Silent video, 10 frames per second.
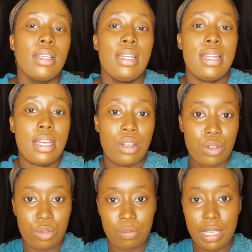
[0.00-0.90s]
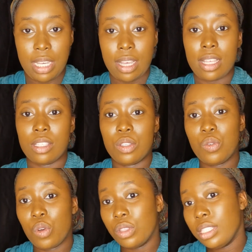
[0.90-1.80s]
Now, because
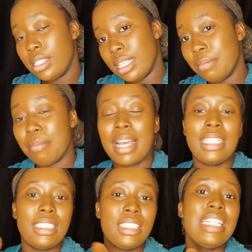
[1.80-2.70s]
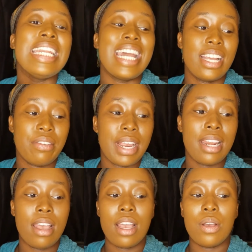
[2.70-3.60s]
you only see my neck right
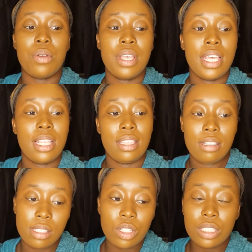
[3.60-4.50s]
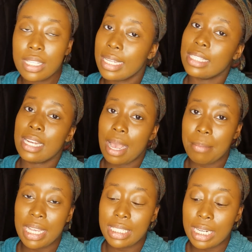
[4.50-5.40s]
now, this looks like it's not
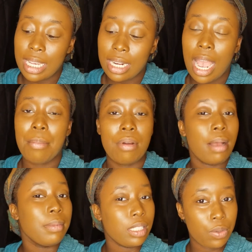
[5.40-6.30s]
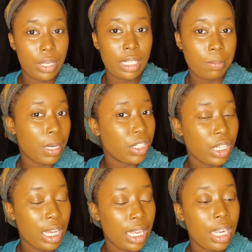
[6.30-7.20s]
my shade. I promise you it is my
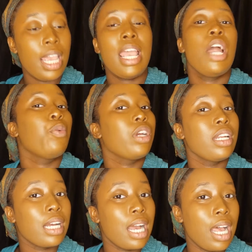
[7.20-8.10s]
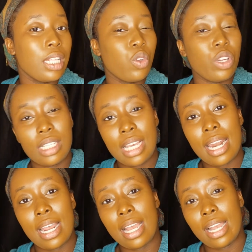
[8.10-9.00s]
shade. And we're gonna contour to
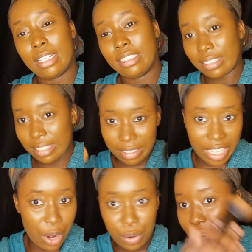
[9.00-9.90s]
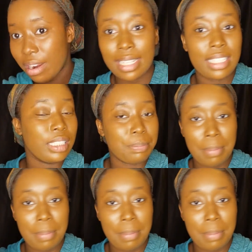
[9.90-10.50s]
kind of counteract this